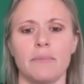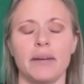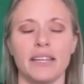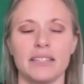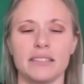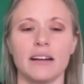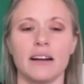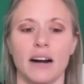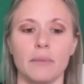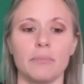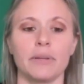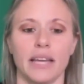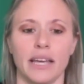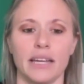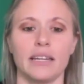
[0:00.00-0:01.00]
it's a
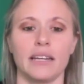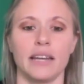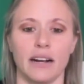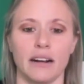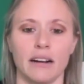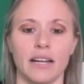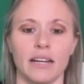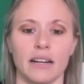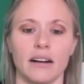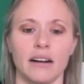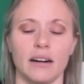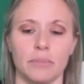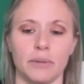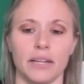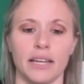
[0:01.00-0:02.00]
complicated area and a
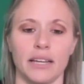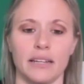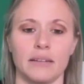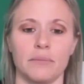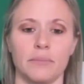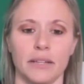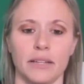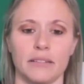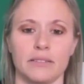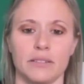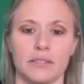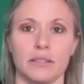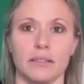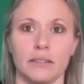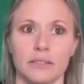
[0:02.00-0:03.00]
complicated place
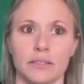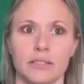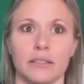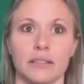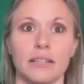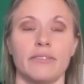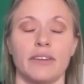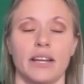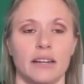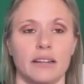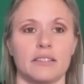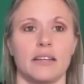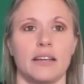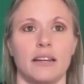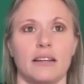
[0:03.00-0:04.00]
to live in,
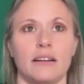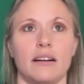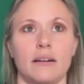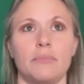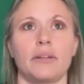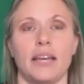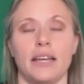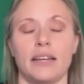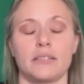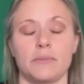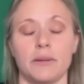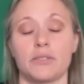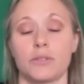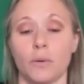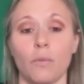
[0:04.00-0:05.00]
and a complicated
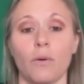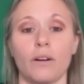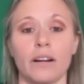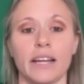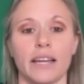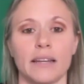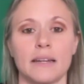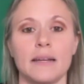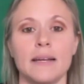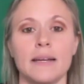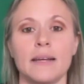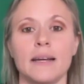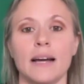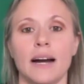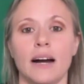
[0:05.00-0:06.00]
space to work in.
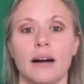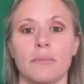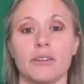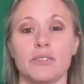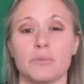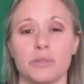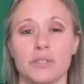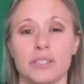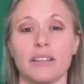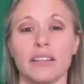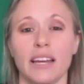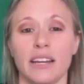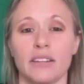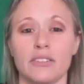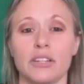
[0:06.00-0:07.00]
Because we're still
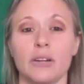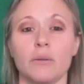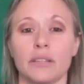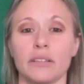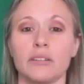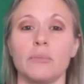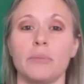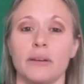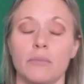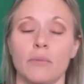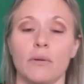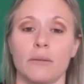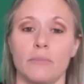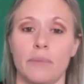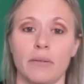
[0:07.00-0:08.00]
getting to know a little bit
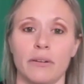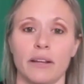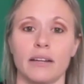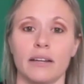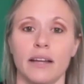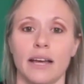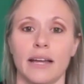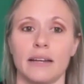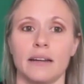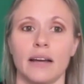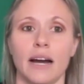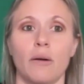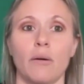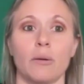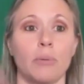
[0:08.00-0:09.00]
more about it and how our